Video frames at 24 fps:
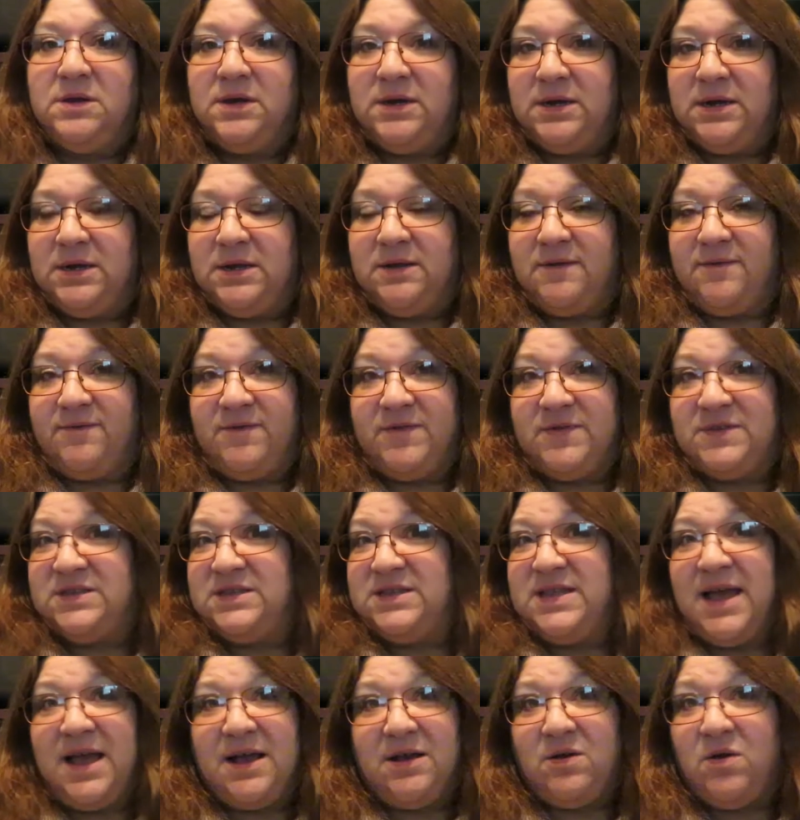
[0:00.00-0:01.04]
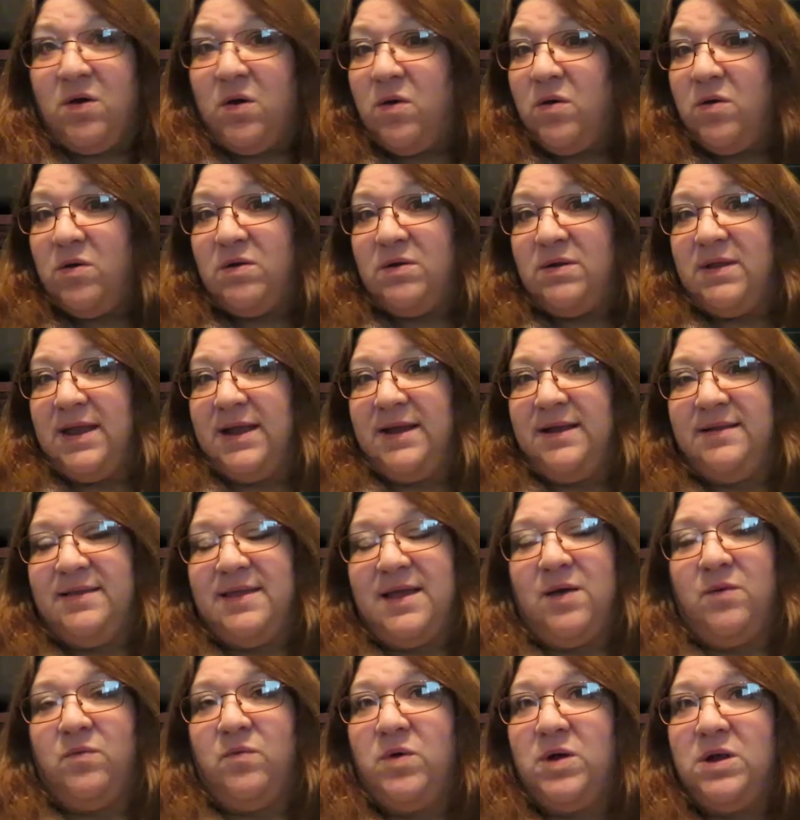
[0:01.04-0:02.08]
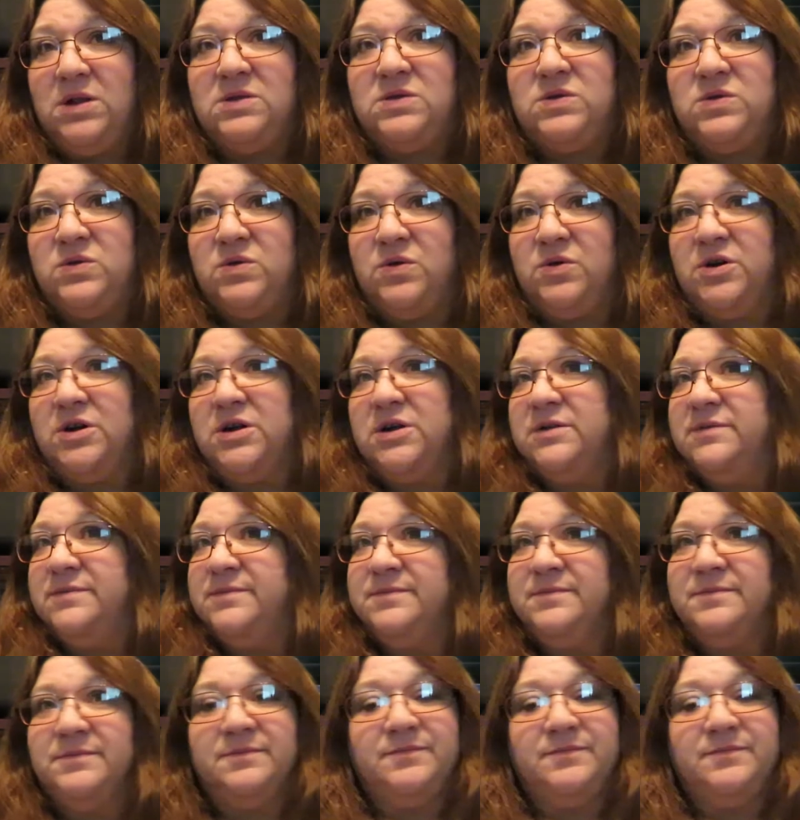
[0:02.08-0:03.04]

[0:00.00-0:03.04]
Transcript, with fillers: And if it's not cold, like at that one store,